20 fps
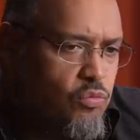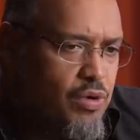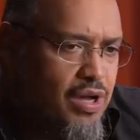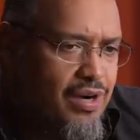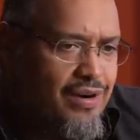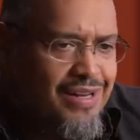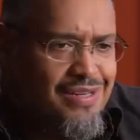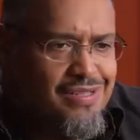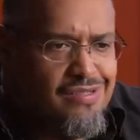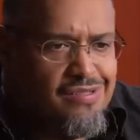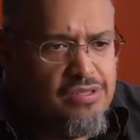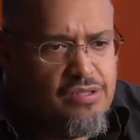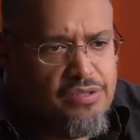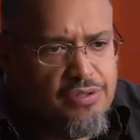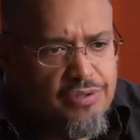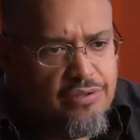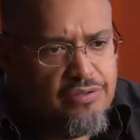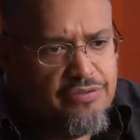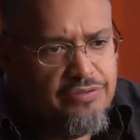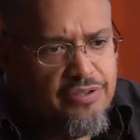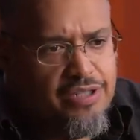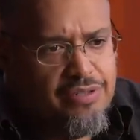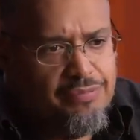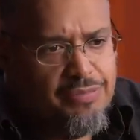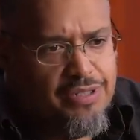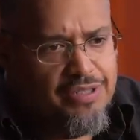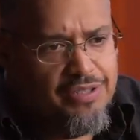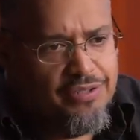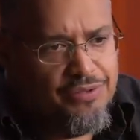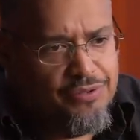why don't I just survey
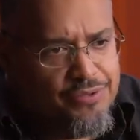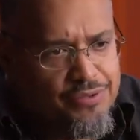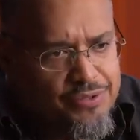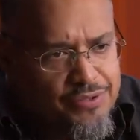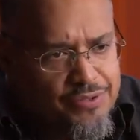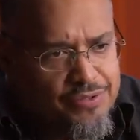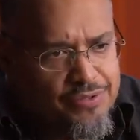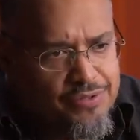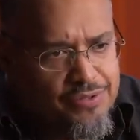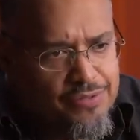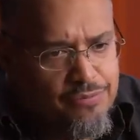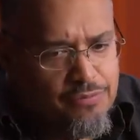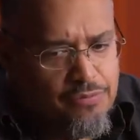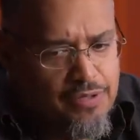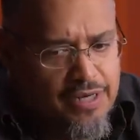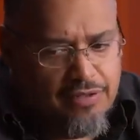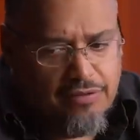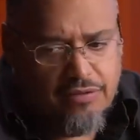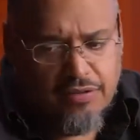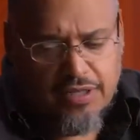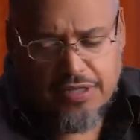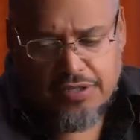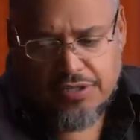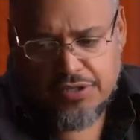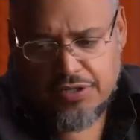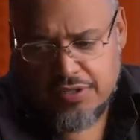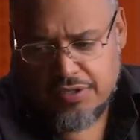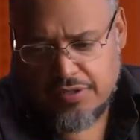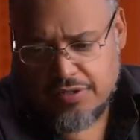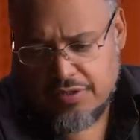my users? Why don't I
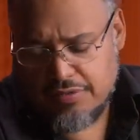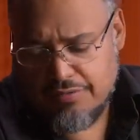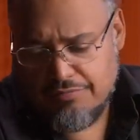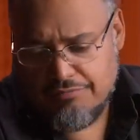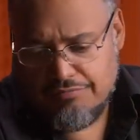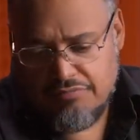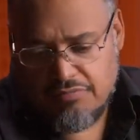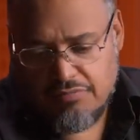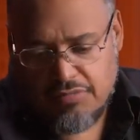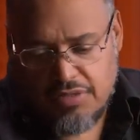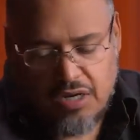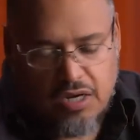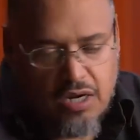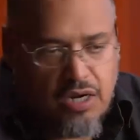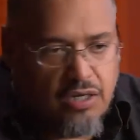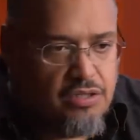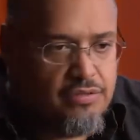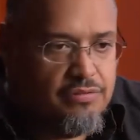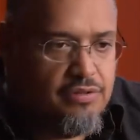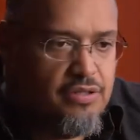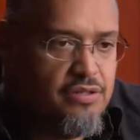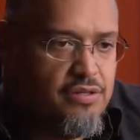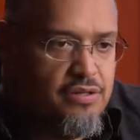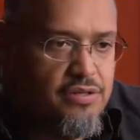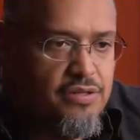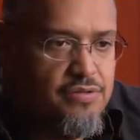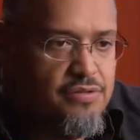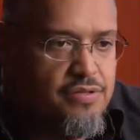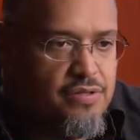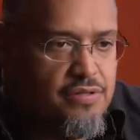just talk to 100
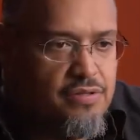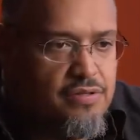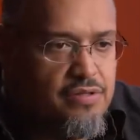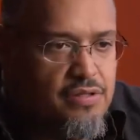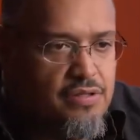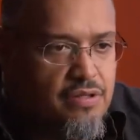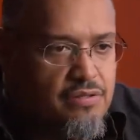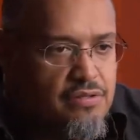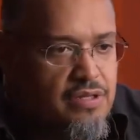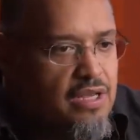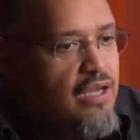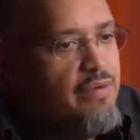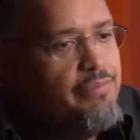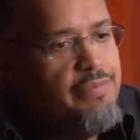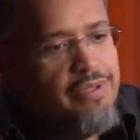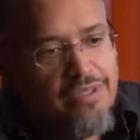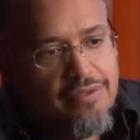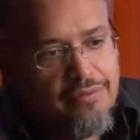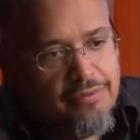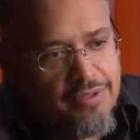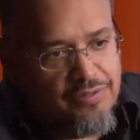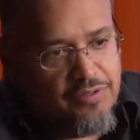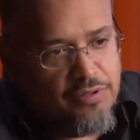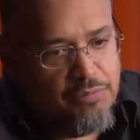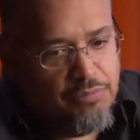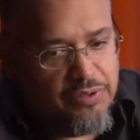users and they'll tell me what to